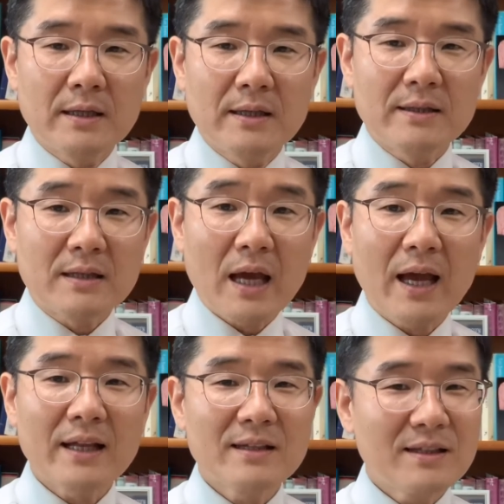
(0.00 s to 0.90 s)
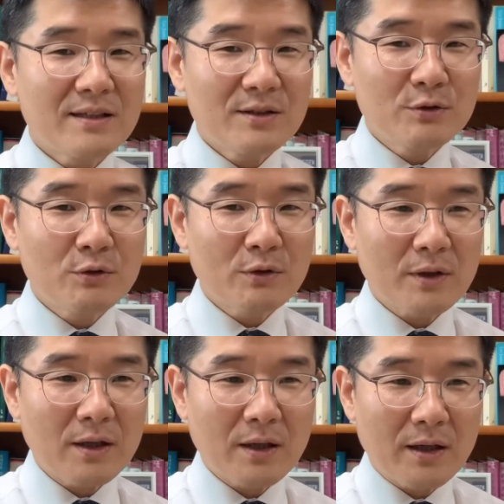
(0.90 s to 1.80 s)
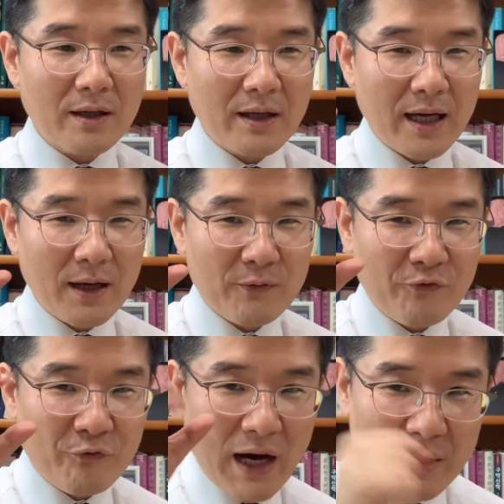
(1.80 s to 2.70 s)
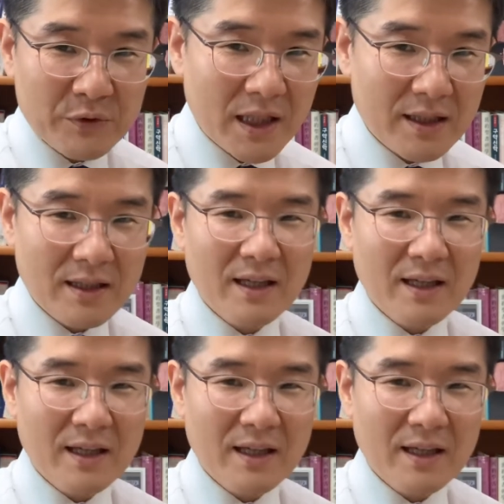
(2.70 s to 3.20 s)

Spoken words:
then you have found it